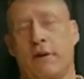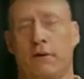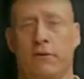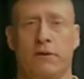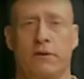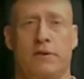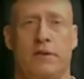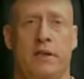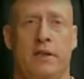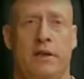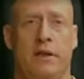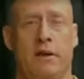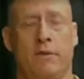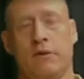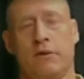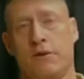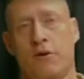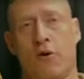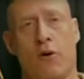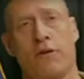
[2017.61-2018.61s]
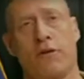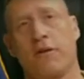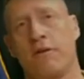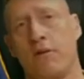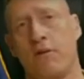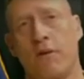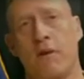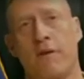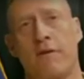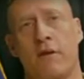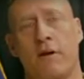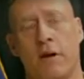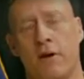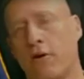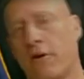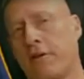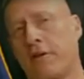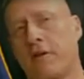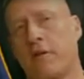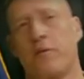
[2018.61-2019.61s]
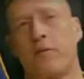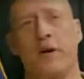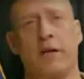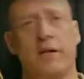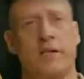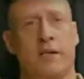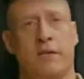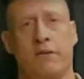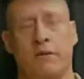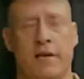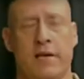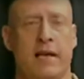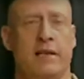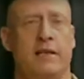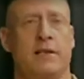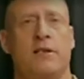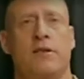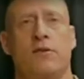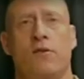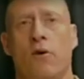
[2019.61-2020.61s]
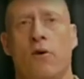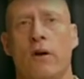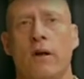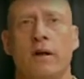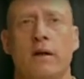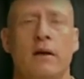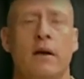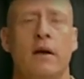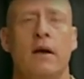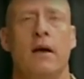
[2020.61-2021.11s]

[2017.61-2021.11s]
It was north of the river or north of the bridge, and it was heading toward it.